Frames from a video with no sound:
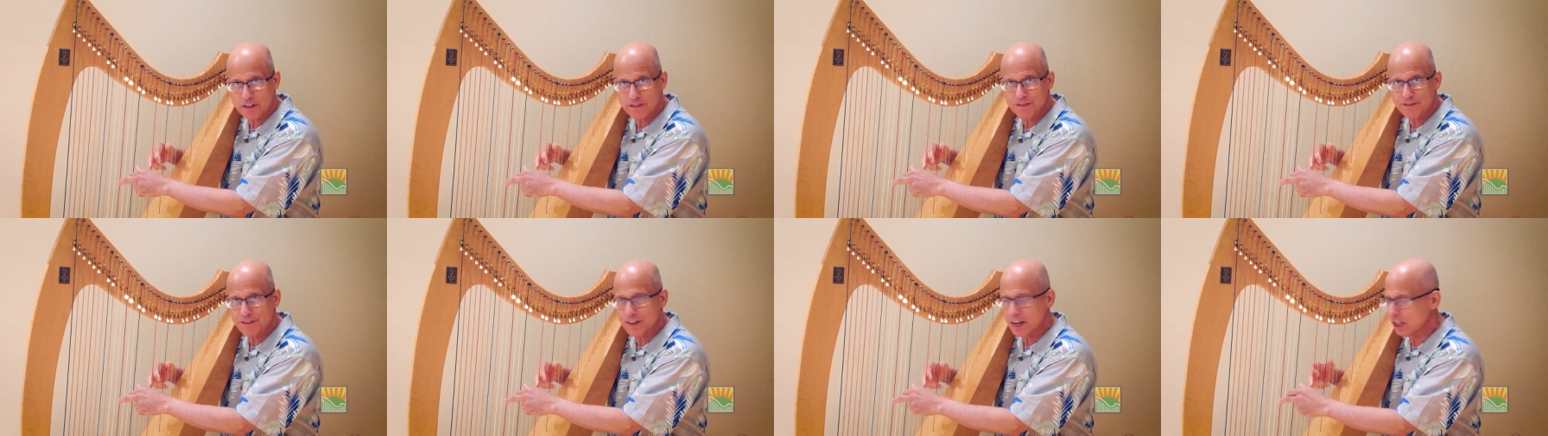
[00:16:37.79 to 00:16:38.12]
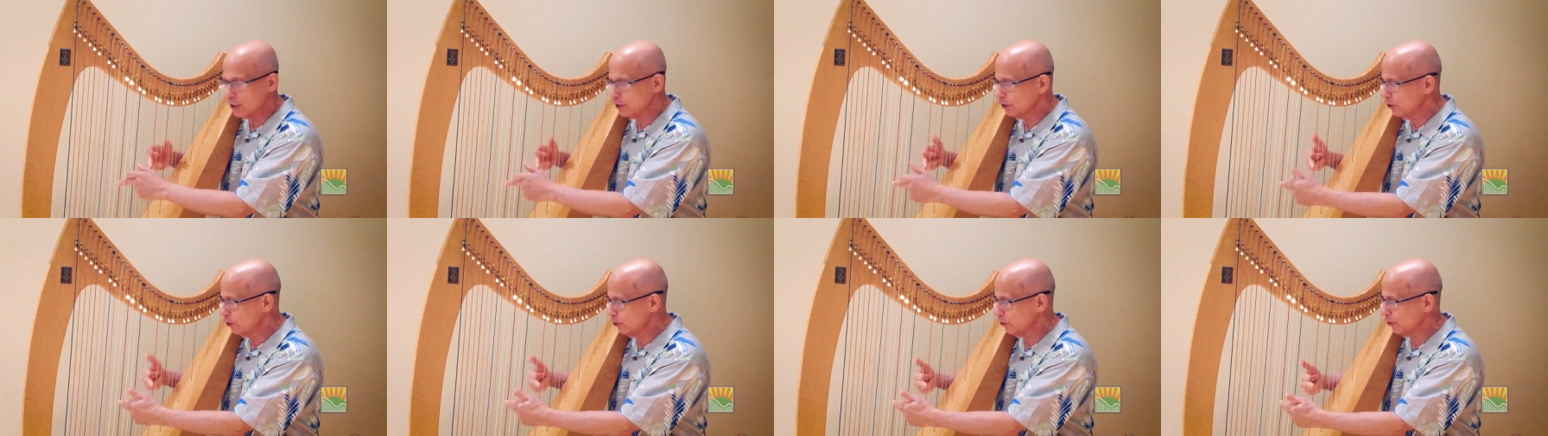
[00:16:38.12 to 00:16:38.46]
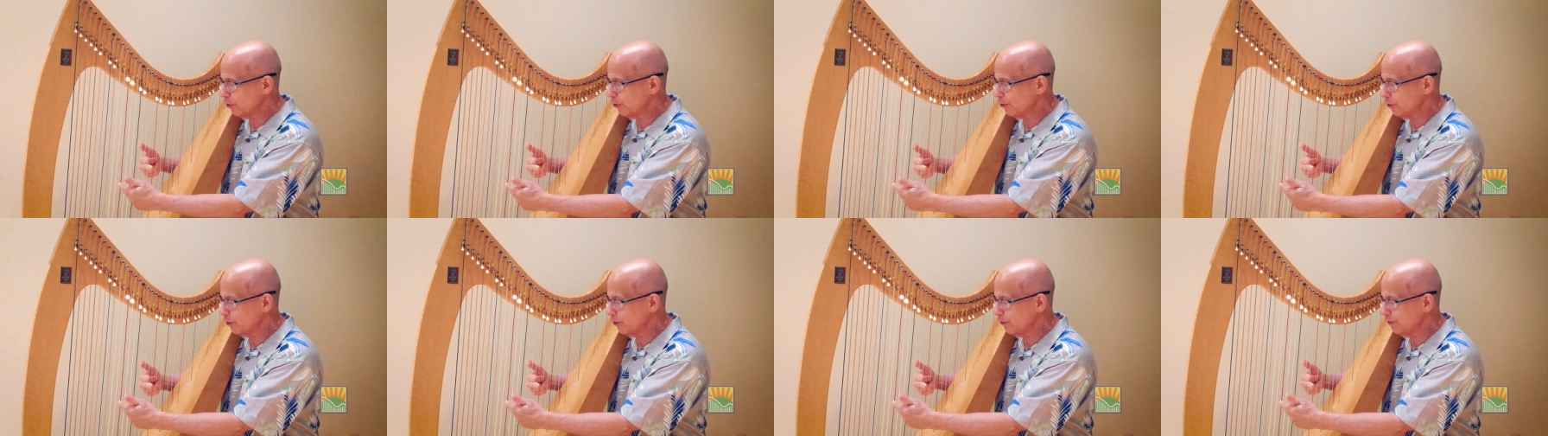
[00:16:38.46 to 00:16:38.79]
Follow your
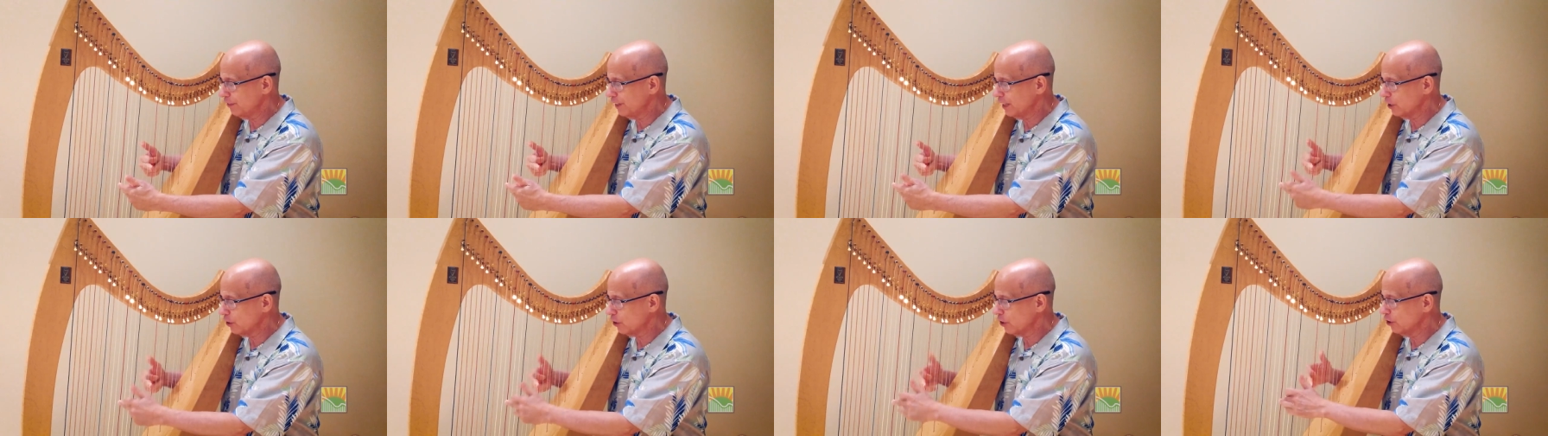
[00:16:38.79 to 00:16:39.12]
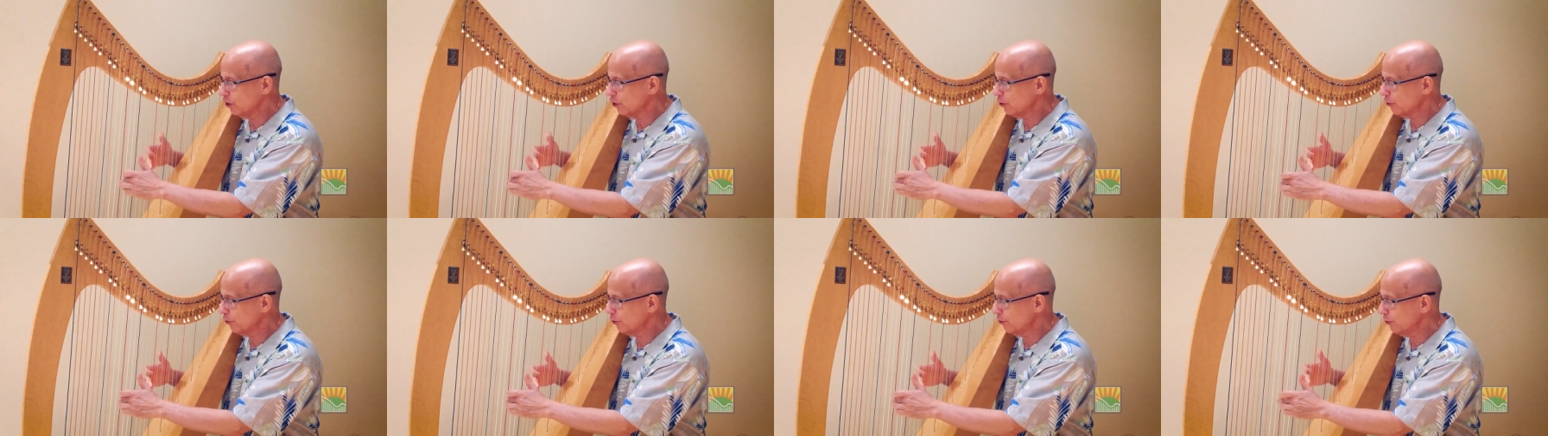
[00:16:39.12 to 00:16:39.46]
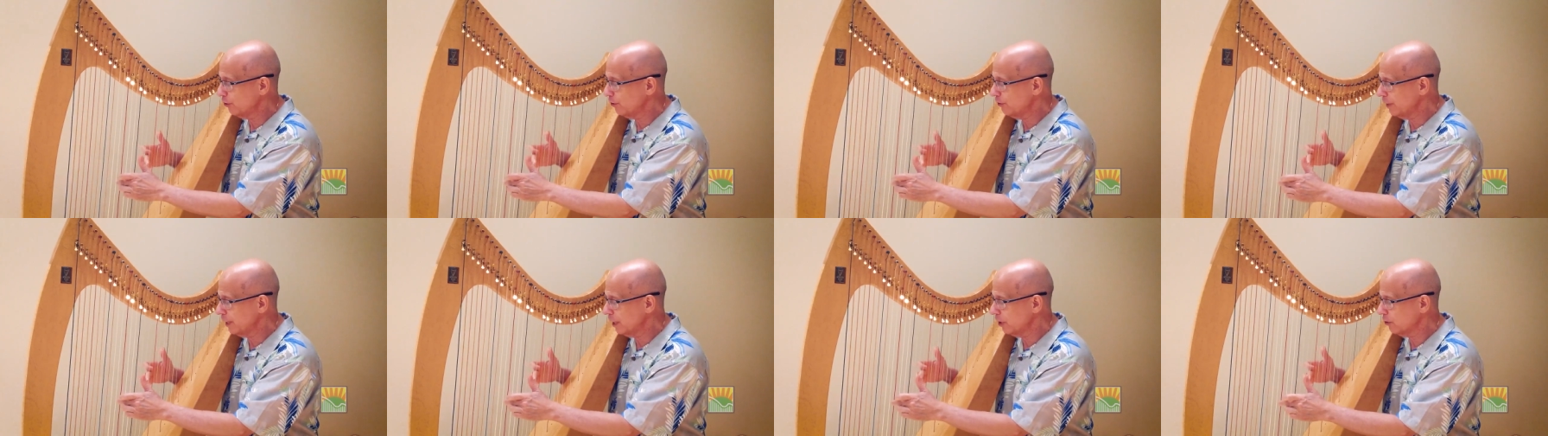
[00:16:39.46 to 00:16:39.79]
third finger. Your
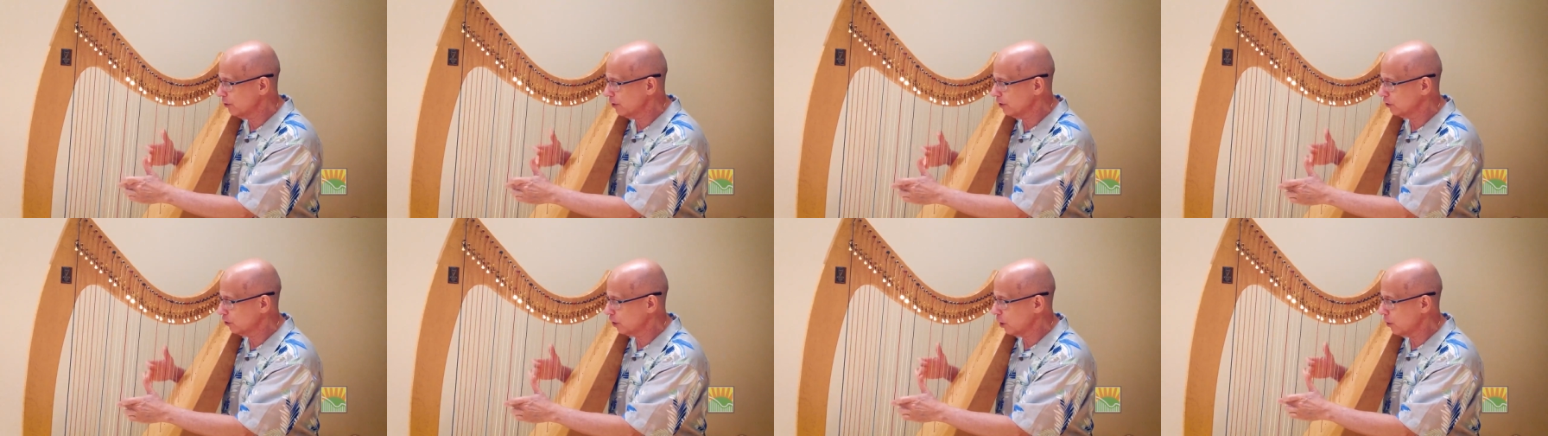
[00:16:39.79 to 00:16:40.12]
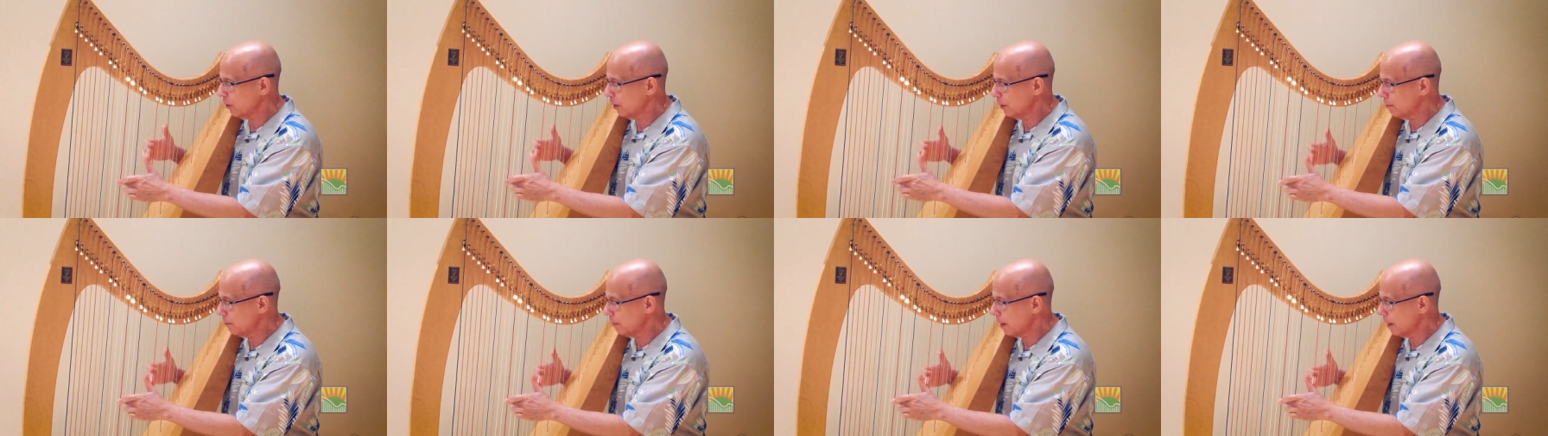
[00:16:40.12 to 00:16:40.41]
third finger is going